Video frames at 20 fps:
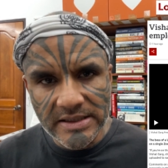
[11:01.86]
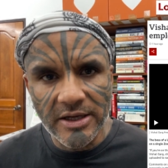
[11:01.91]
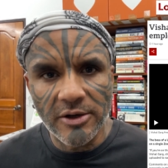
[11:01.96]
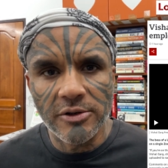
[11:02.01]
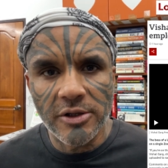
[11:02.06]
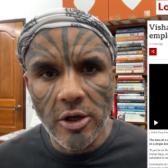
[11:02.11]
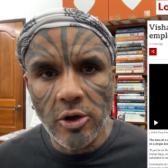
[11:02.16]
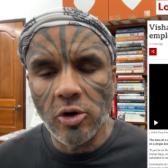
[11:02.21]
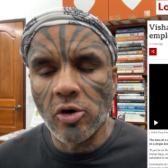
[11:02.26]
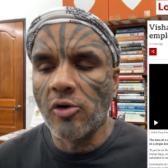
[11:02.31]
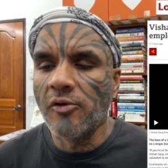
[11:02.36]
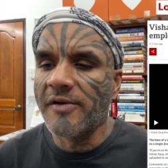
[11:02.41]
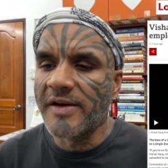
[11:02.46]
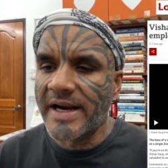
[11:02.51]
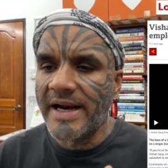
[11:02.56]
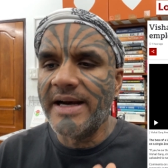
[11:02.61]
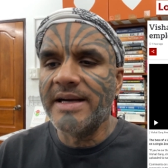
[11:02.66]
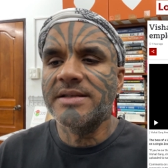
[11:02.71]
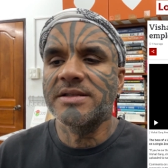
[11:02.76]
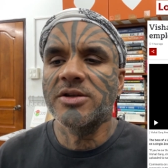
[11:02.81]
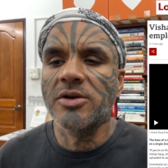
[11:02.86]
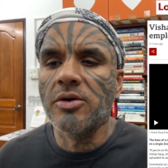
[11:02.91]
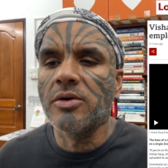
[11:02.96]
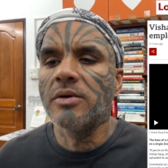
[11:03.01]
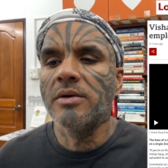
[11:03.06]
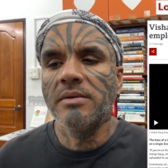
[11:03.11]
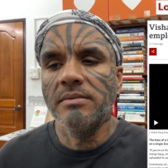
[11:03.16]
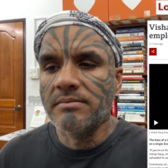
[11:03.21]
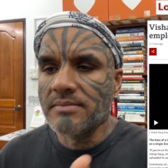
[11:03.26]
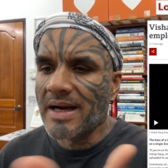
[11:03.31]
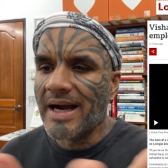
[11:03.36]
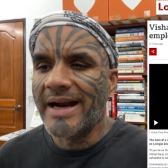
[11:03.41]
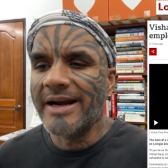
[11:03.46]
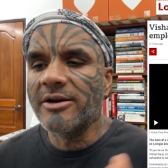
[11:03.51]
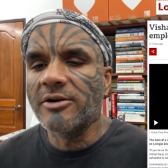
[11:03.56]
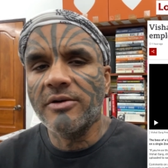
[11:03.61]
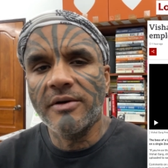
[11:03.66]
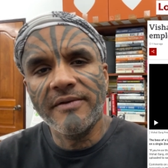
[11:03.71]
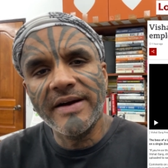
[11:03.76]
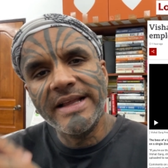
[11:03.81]
down their overhead. So I
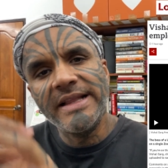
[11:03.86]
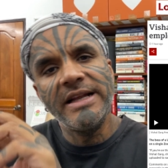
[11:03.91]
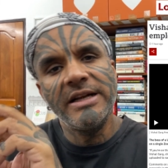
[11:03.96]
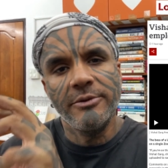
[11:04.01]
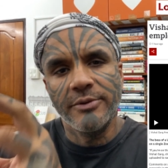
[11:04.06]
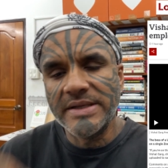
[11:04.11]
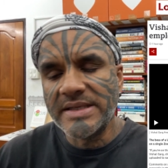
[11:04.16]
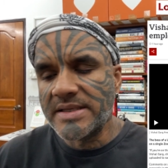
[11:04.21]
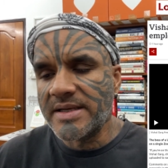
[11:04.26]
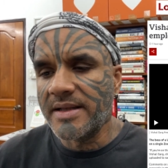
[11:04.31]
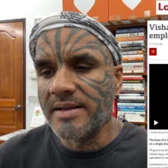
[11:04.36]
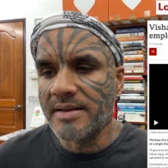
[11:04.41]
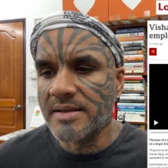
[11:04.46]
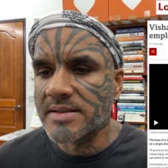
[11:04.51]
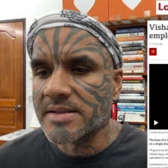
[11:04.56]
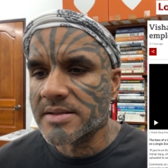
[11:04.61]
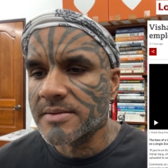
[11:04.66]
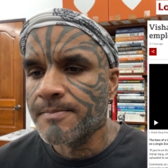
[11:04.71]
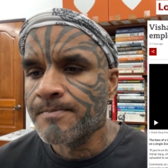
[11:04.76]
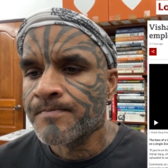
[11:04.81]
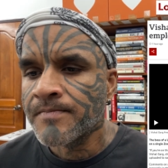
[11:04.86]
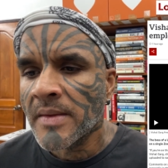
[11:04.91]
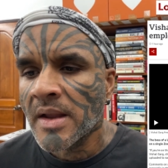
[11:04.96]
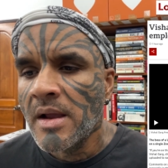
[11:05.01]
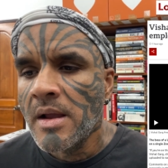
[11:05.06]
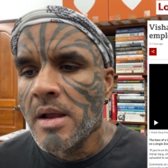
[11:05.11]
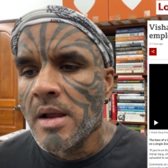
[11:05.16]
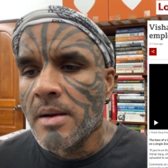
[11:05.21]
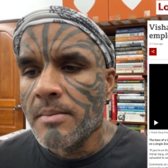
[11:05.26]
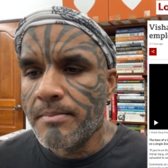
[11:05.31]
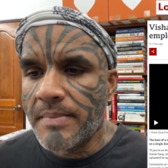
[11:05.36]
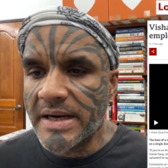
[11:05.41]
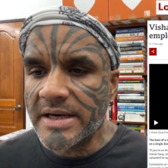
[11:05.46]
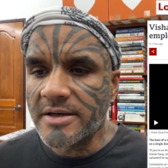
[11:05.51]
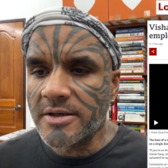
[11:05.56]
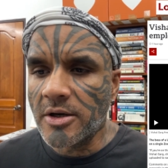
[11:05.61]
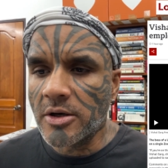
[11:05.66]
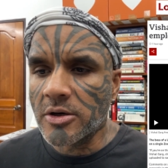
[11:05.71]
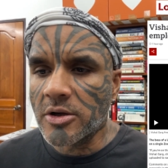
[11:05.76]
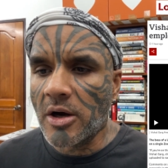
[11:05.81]
don't know why they're twisting this.
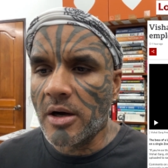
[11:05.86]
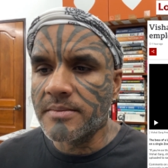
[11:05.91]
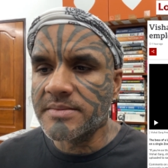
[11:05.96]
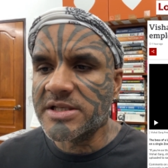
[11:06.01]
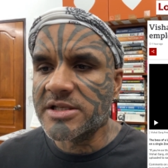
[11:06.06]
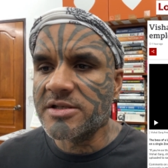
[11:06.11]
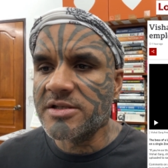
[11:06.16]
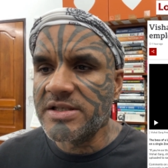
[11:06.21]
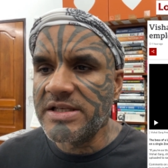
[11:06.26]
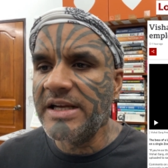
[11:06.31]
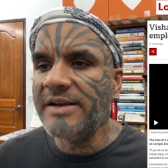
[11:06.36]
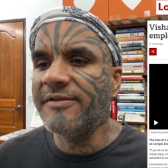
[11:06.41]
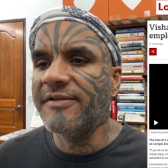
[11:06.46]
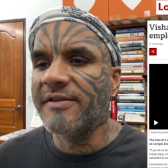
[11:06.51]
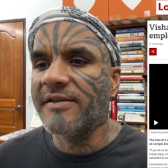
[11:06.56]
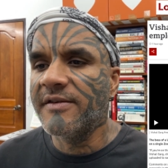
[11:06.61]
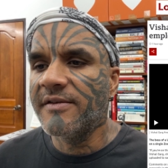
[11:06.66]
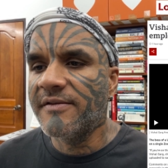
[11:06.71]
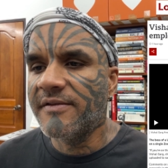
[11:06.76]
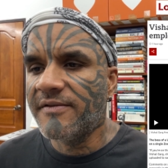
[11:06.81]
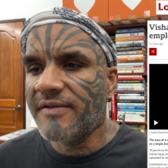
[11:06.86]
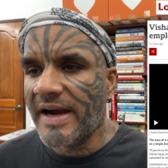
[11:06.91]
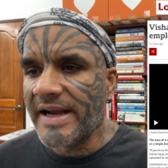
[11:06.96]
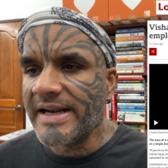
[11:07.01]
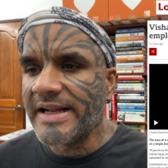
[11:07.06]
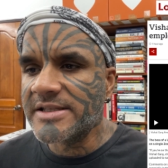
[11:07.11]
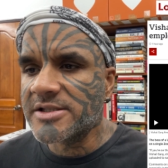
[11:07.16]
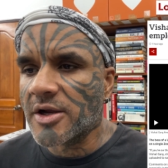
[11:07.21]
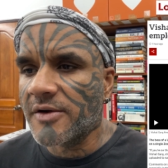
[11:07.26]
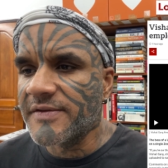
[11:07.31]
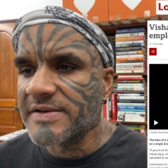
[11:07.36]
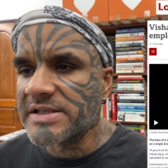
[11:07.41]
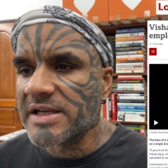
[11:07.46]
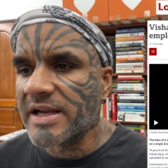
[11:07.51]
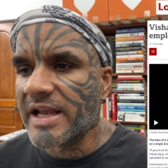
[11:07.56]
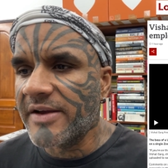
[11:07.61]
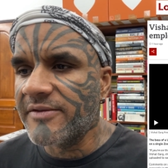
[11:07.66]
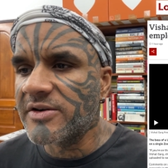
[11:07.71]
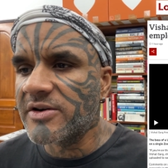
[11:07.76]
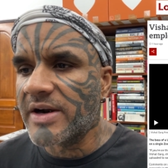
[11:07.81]
Better.com's chief finance officer
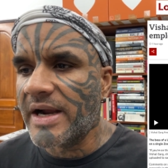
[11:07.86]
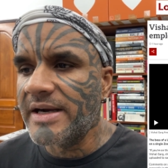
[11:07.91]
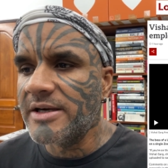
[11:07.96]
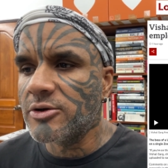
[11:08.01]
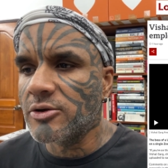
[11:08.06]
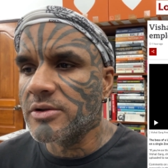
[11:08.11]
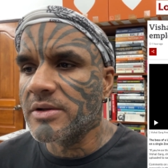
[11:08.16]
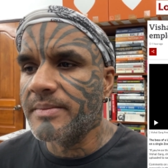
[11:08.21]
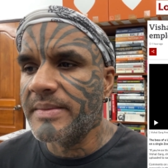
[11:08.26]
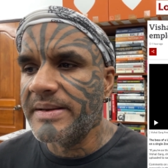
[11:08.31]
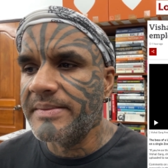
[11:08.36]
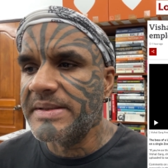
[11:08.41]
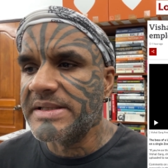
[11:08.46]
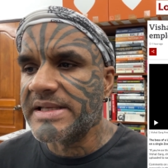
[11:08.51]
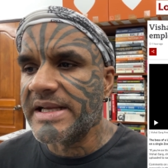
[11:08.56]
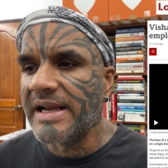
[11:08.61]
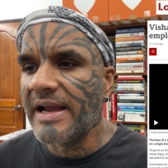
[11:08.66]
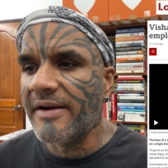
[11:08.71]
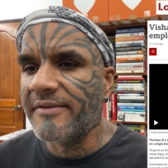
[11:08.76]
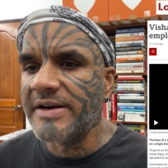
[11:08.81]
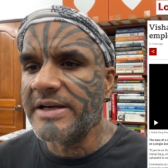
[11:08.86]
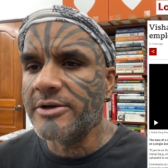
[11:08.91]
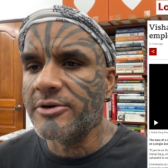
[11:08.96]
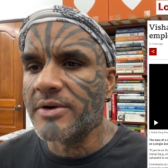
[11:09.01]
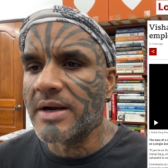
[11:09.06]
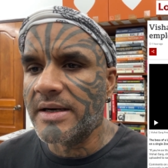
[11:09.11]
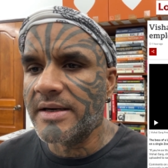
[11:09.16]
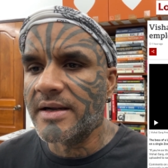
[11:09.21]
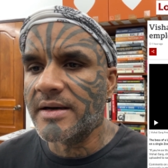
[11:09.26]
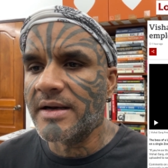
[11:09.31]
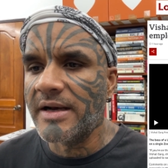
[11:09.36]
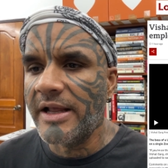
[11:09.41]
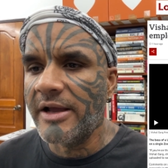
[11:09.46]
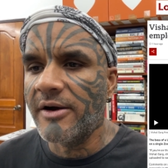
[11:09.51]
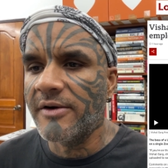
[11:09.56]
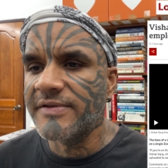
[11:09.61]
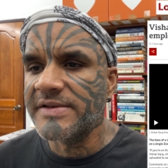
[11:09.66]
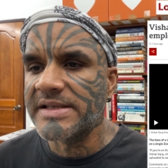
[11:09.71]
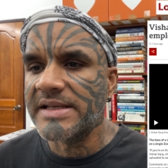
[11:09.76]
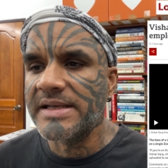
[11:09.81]
Kevin Ryan told the BBC having to conduct
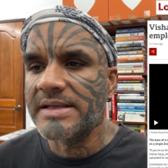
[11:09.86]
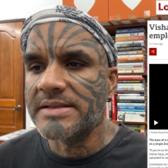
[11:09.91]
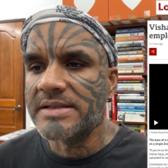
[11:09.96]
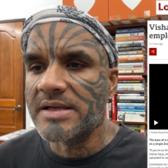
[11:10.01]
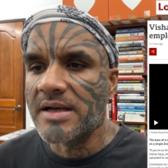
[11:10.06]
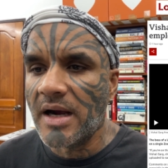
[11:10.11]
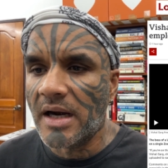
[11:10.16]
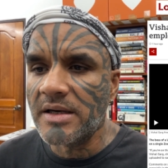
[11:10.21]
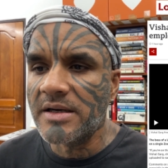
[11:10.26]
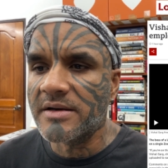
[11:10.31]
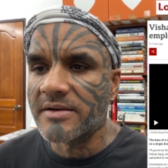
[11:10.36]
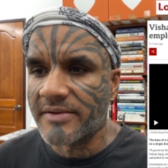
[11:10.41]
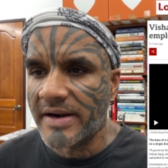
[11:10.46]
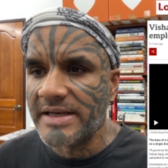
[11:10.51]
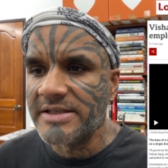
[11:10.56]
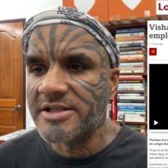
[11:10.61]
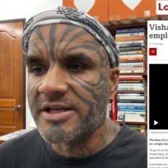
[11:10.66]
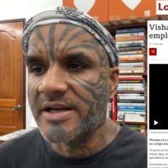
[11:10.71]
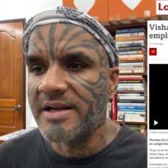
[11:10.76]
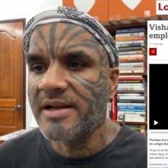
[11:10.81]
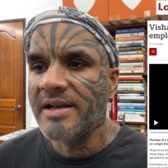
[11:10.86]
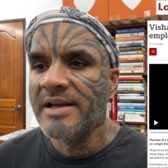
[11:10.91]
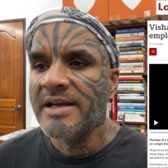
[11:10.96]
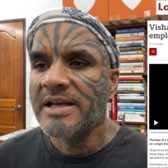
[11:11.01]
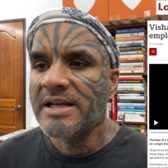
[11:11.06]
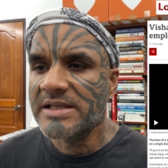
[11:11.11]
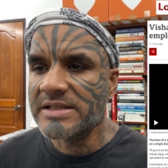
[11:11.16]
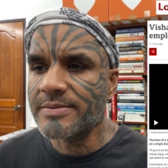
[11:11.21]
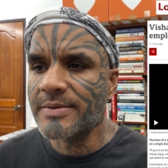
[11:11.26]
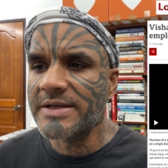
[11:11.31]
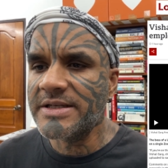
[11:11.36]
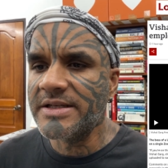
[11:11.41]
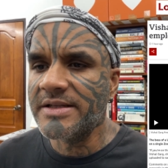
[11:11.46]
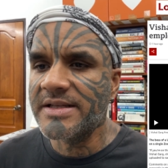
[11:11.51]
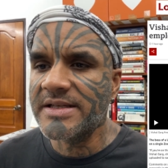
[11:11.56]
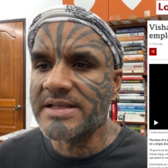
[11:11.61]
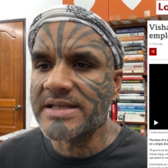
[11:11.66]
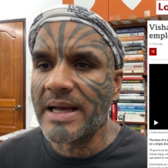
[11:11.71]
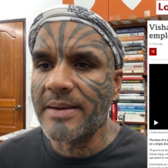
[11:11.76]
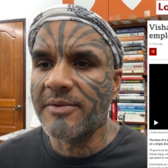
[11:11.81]
layoffs is gut-wrenching, especially
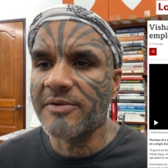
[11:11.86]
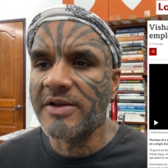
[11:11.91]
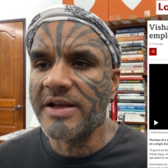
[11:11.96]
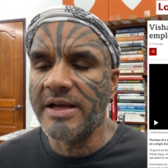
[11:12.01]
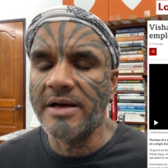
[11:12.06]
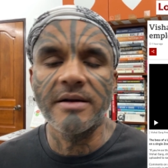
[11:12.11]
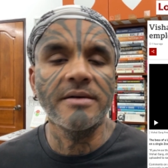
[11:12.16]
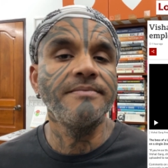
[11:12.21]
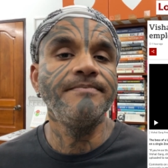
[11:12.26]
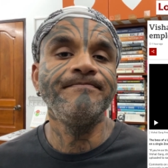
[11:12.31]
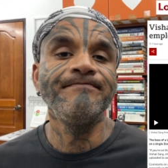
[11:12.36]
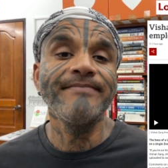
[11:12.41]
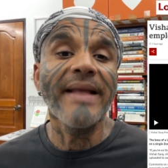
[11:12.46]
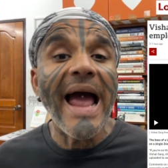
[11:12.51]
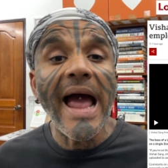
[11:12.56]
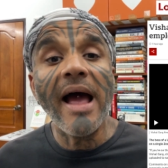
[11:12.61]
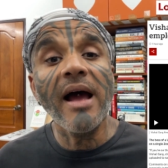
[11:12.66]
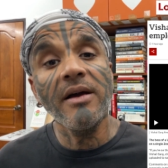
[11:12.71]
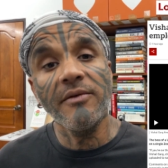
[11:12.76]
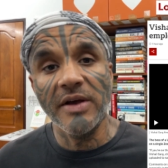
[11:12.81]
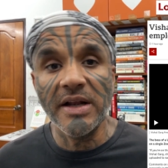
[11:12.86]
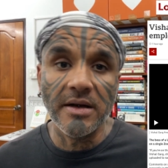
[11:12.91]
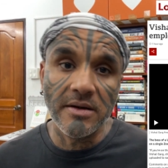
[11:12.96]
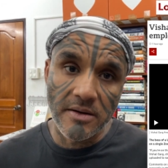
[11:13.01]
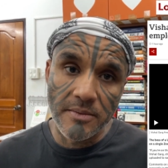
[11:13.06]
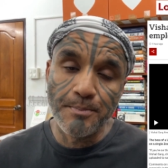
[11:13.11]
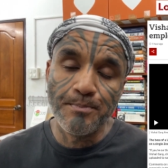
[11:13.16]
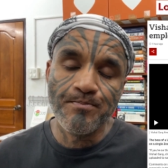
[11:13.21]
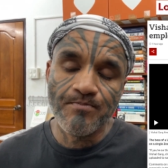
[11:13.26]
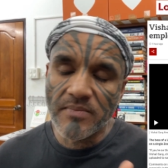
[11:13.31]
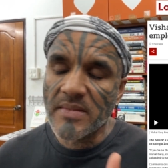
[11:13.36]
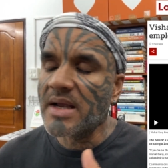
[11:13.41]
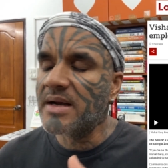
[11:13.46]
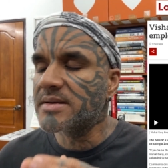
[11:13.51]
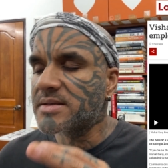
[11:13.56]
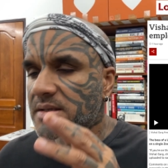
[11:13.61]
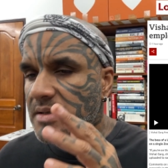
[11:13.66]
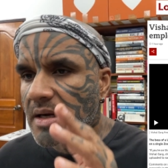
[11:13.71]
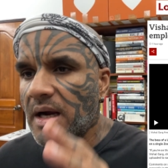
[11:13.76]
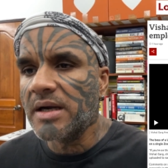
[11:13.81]
this time of the year. Yeah, well,
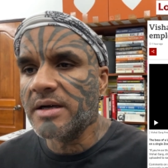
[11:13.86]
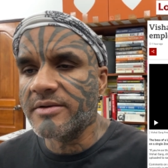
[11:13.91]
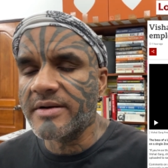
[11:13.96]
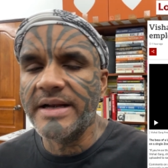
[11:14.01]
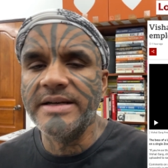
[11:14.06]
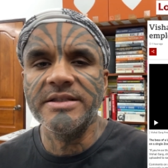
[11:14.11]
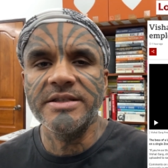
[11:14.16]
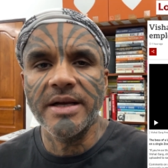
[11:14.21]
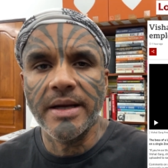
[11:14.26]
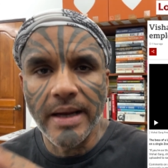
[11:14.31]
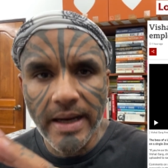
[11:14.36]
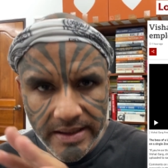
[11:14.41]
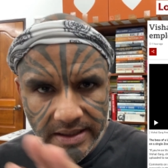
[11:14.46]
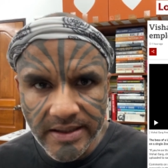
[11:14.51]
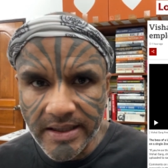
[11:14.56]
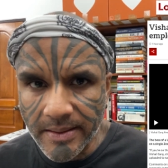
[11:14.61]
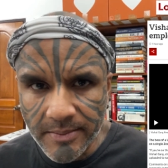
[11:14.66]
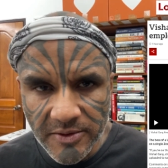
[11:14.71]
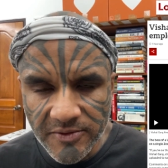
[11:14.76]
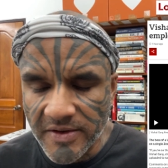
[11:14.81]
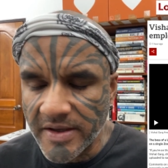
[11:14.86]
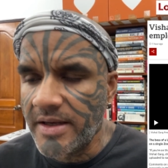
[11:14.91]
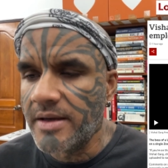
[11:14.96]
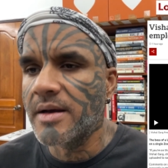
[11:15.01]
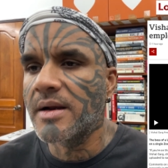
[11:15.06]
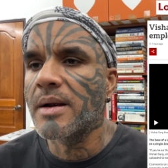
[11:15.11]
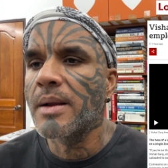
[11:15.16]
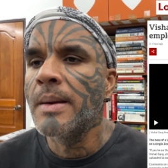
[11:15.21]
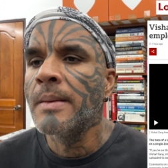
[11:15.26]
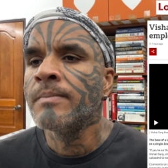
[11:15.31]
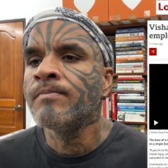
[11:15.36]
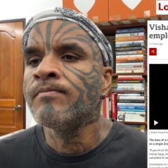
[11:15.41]
it's gut-wrenching any time of the year,